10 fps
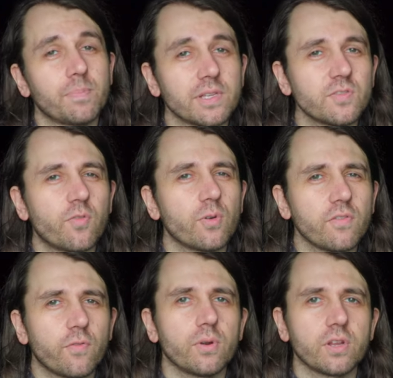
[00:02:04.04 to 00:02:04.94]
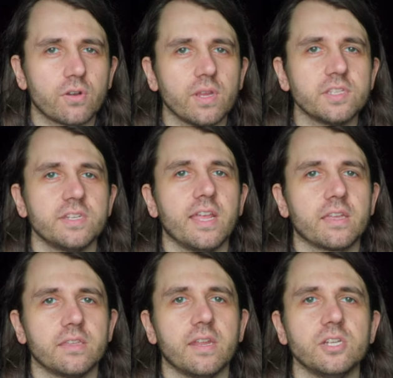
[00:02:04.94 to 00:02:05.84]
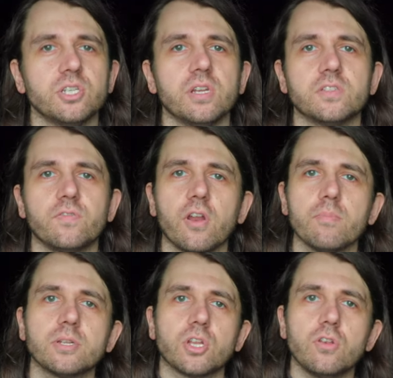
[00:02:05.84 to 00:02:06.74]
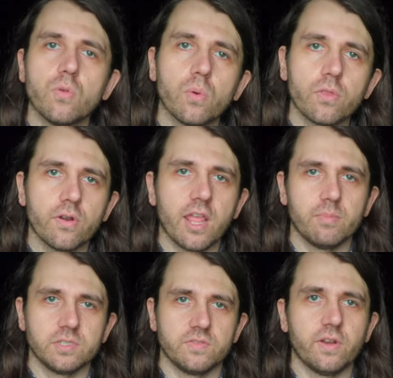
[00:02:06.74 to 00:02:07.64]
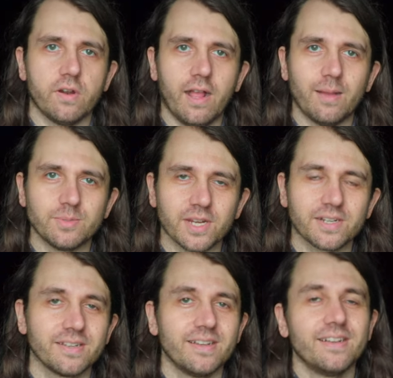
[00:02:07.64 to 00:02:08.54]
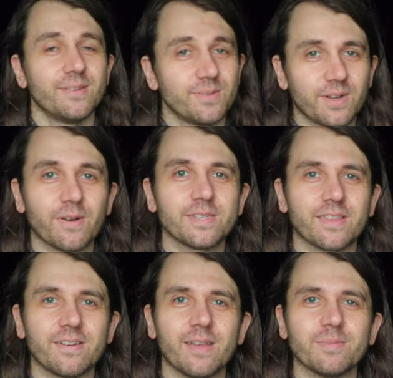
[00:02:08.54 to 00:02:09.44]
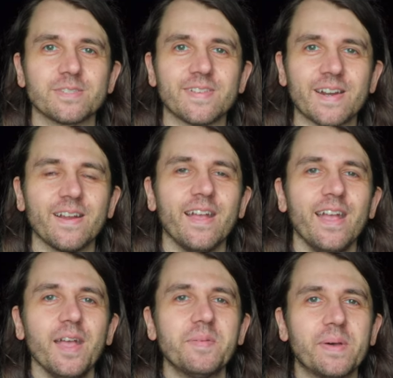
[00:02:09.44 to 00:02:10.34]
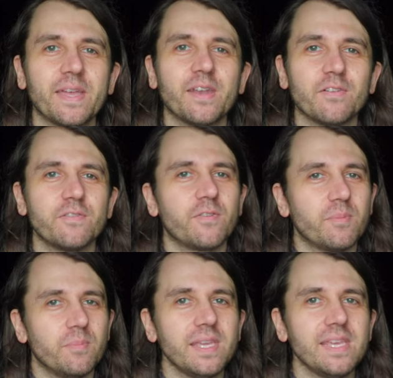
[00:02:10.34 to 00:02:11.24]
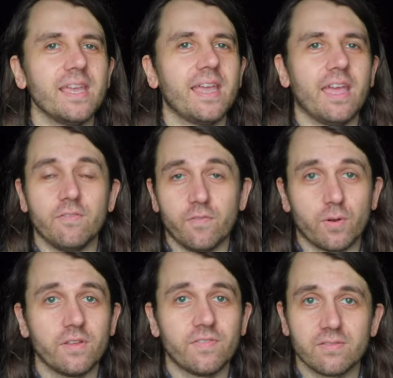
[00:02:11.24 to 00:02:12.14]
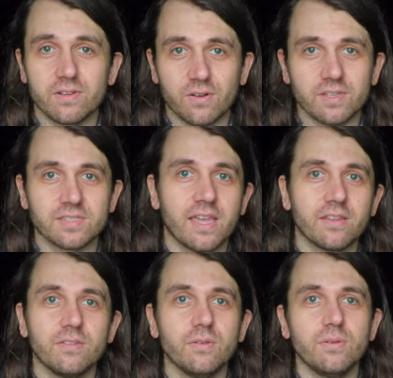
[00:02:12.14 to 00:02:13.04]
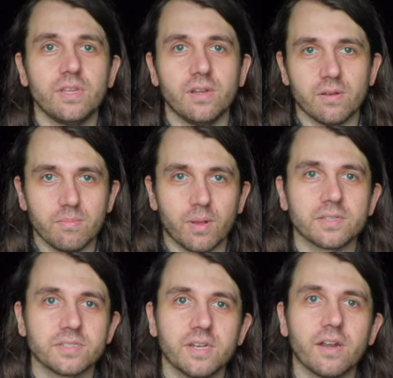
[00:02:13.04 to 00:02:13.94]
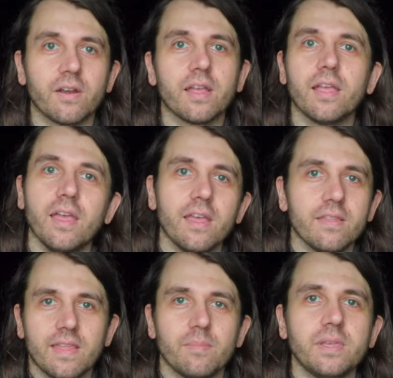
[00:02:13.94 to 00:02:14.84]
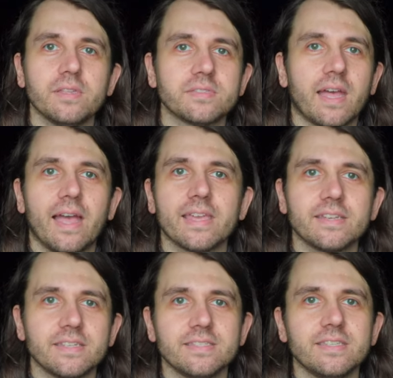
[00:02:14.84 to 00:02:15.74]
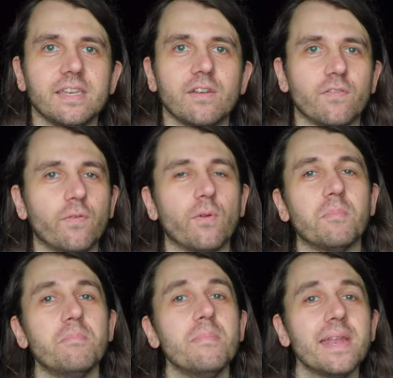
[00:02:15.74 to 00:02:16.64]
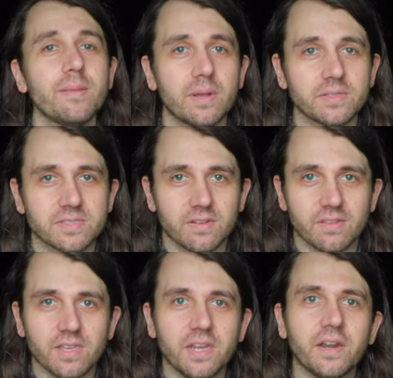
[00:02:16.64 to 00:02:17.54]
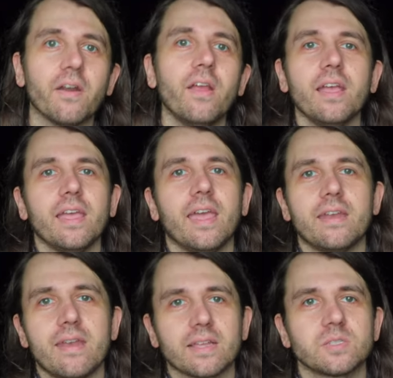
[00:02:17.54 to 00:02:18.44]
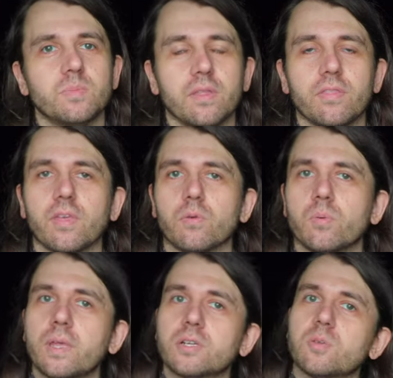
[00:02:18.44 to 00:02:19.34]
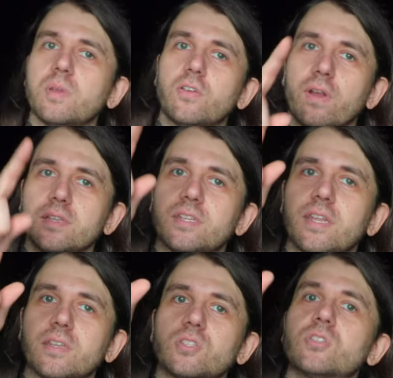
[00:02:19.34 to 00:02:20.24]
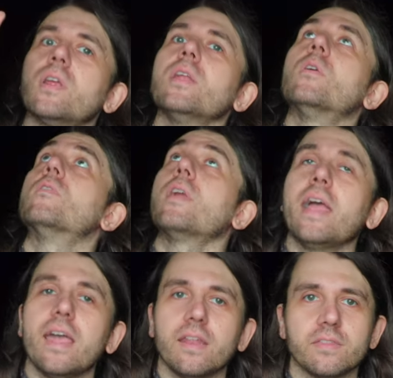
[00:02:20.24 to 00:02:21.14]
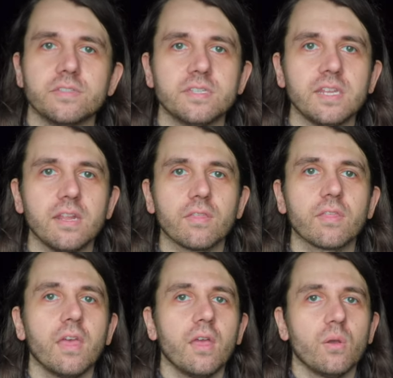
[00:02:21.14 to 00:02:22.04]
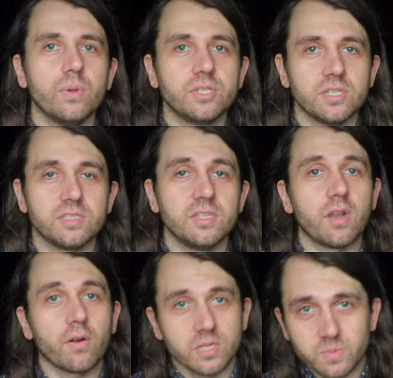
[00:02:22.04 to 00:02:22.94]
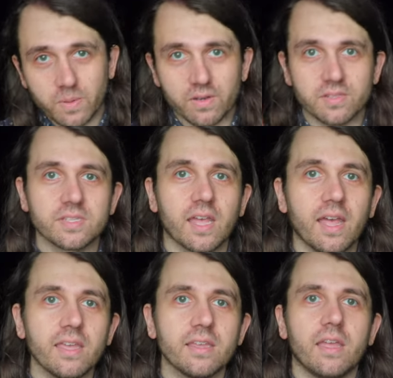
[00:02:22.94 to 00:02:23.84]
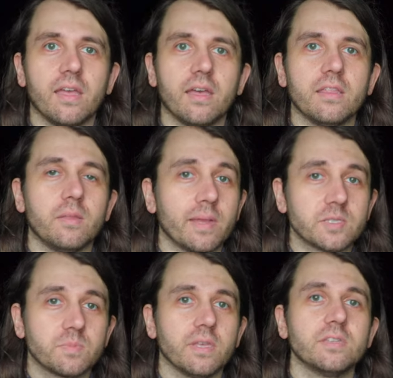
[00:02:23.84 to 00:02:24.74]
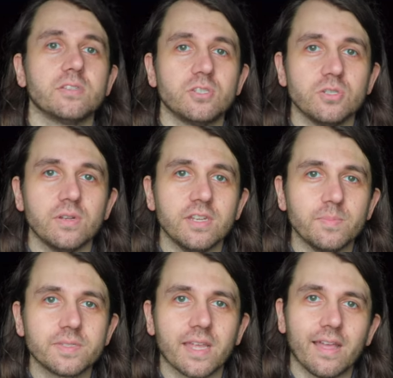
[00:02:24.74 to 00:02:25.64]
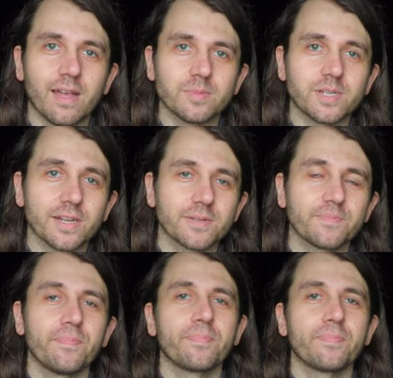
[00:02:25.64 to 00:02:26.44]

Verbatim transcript: At plus 44 degrees in declination, it's very much a northern hemisphere object. Sorry, southern hemisphere. But for me, at 45 degrees latitude here in Boston area, that means I get to see it for many months out of the year. And next month, it will actually be transiting straight overhead at the zenith, which is the darkest part of the sky uh, and the best place to shoot a deep sky object.